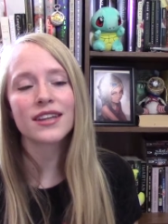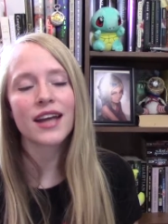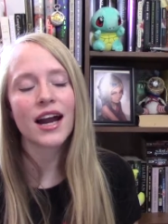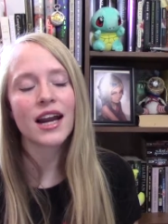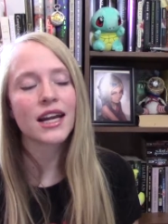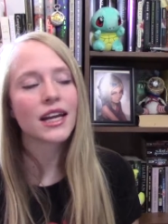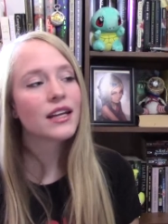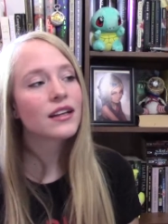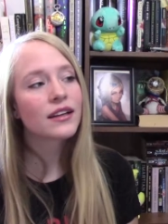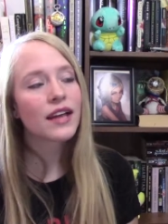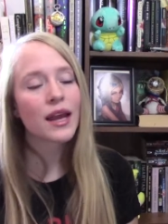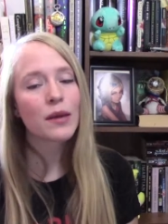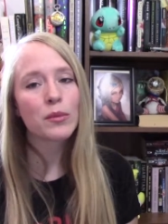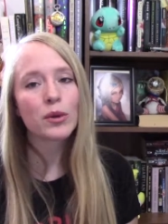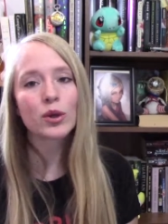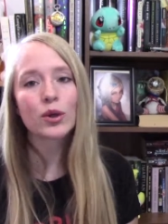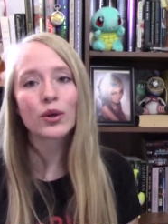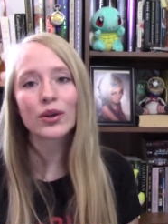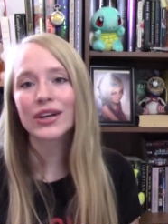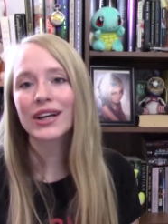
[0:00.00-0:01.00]
that Neil
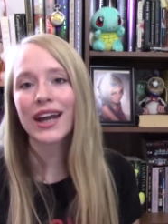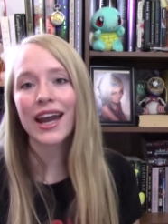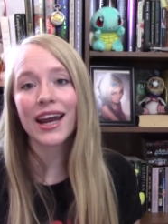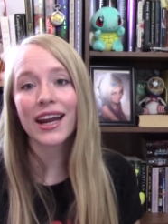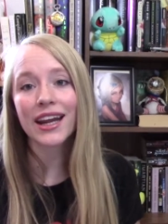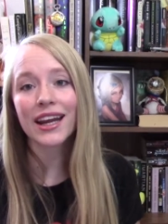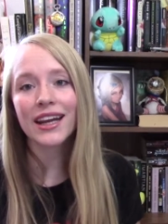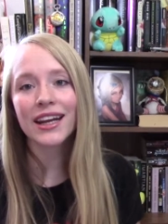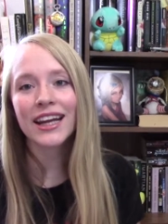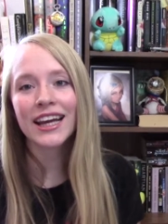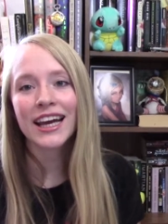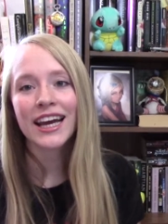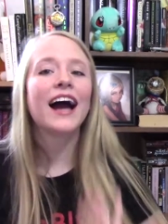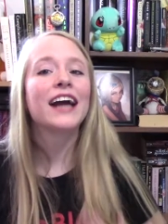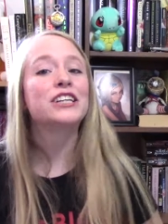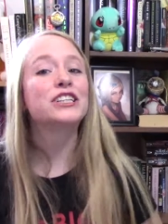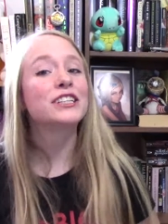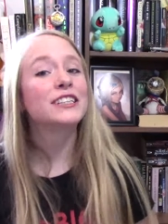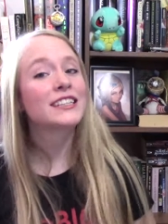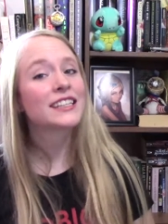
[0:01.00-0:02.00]
Gaiman created.
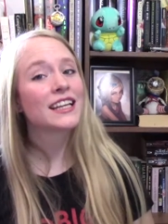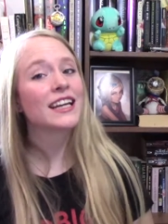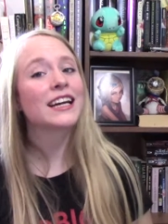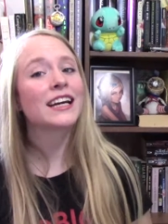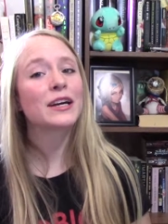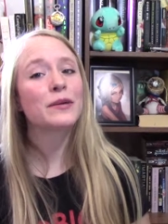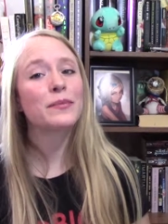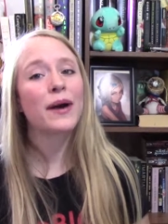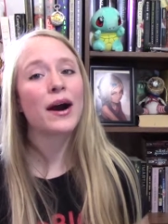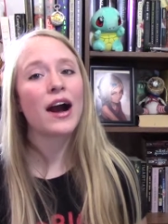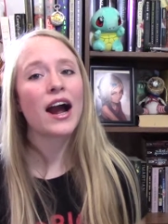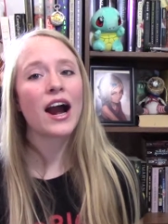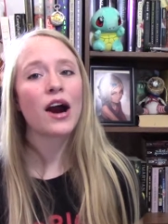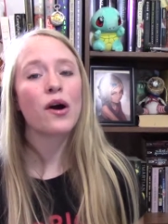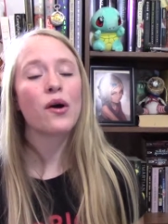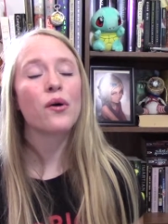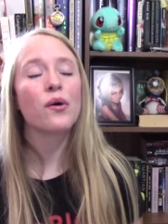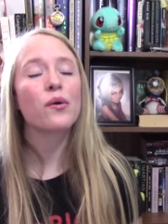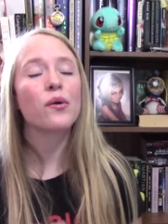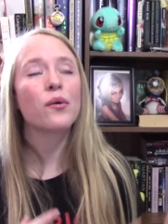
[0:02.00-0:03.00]
I just think about
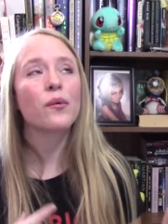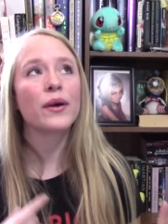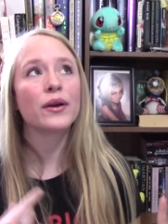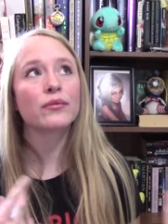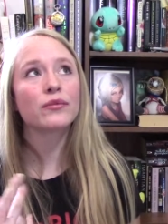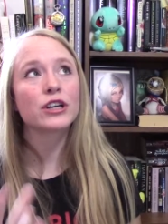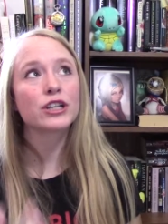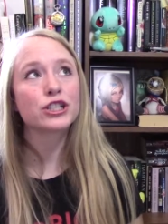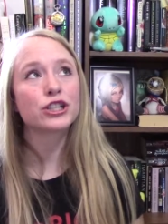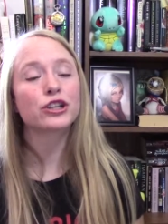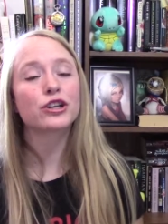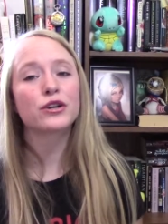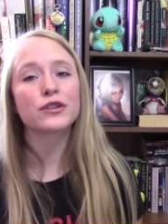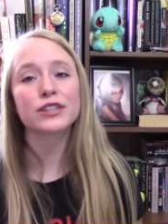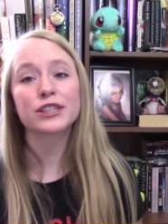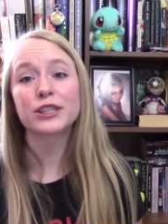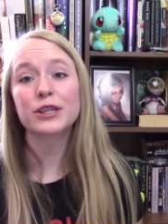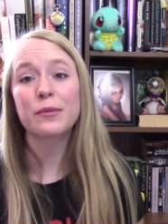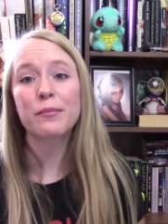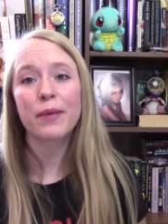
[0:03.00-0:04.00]
how when Richard
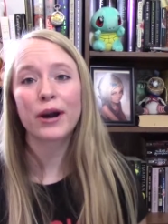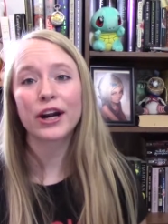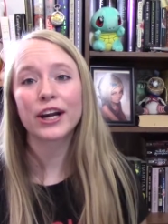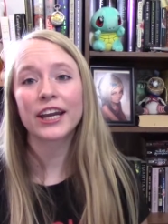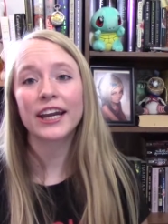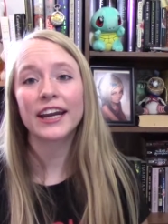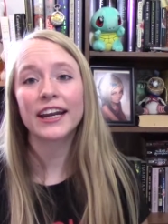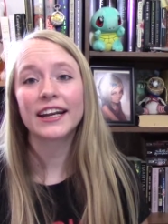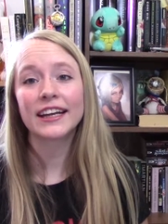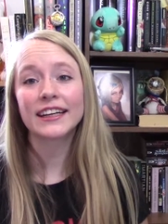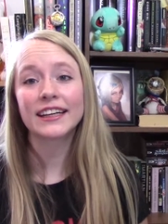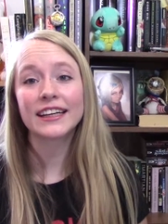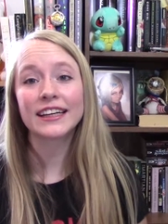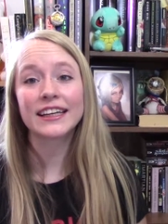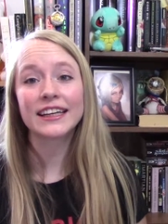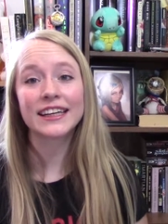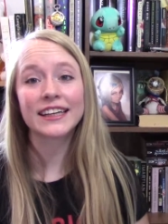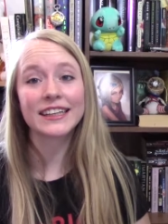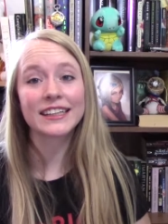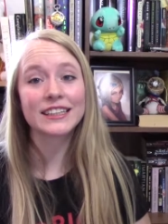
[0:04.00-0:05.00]
goes to the market and
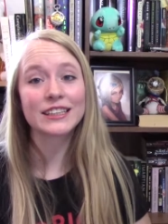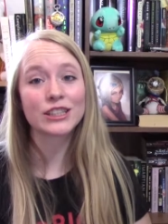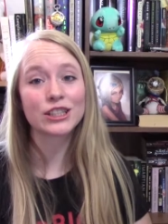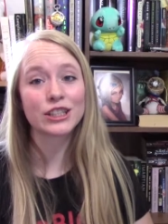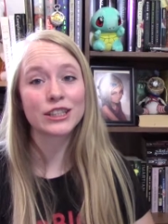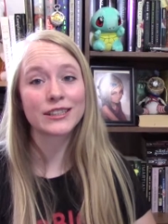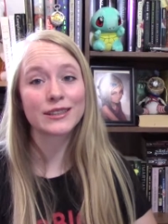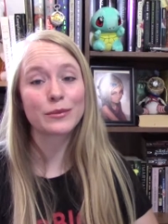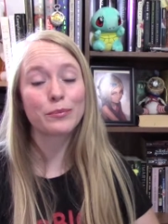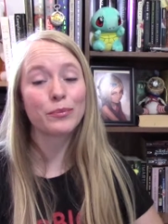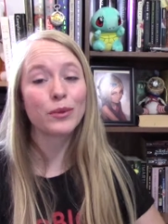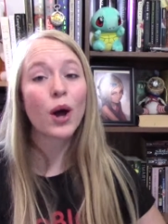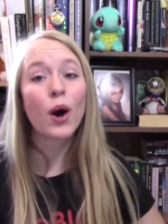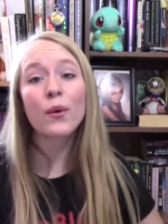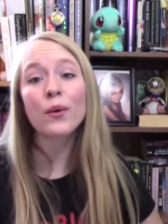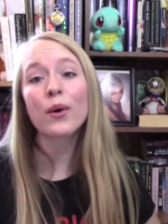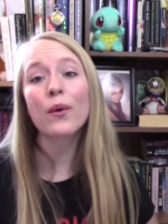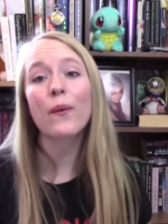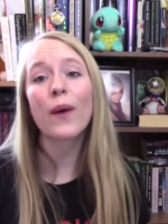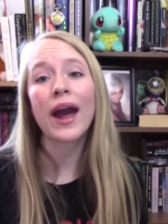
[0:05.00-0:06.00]
he is just
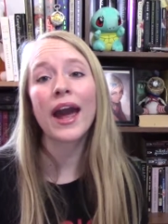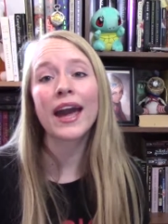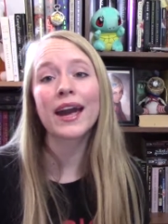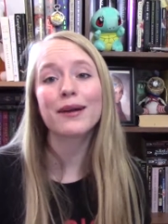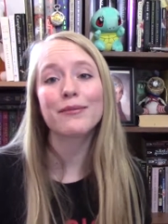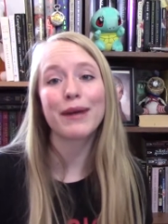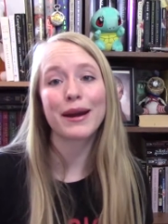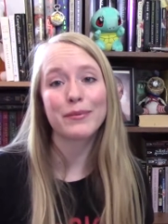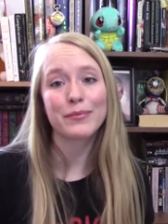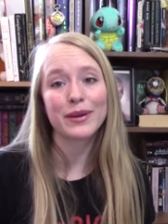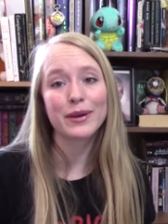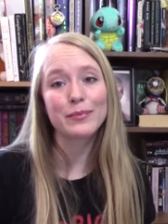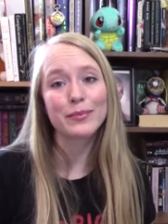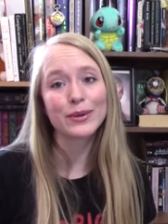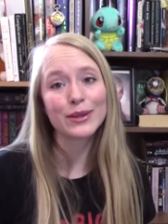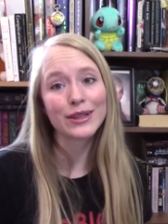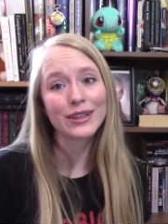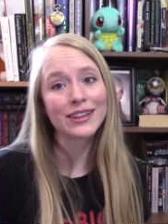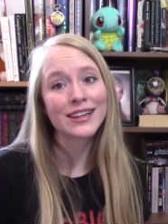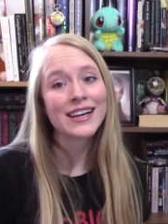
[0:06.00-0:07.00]
blown away by
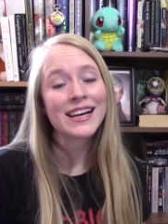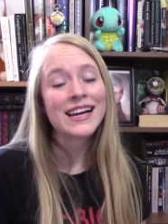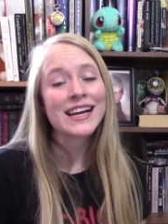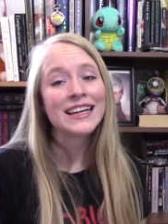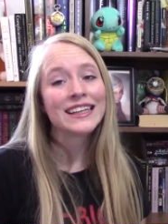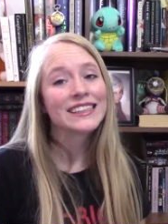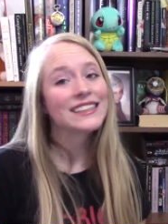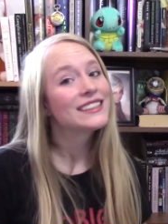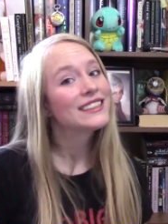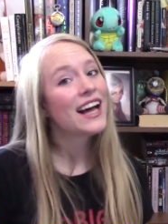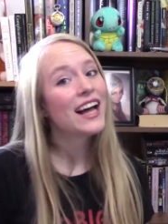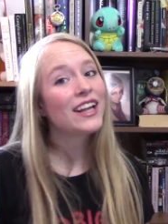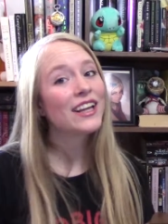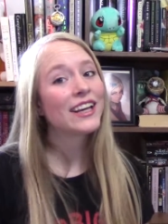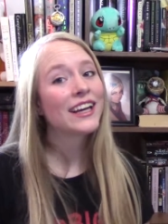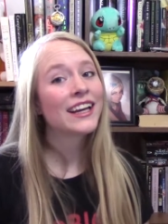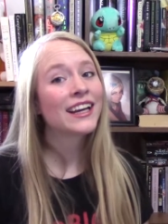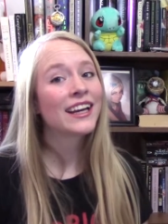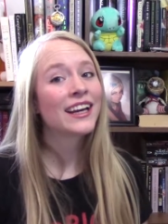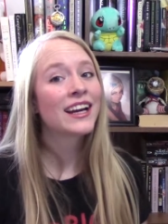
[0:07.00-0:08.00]
people
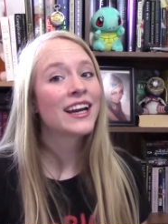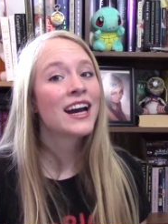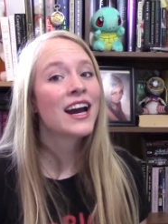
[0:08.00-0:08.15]
selling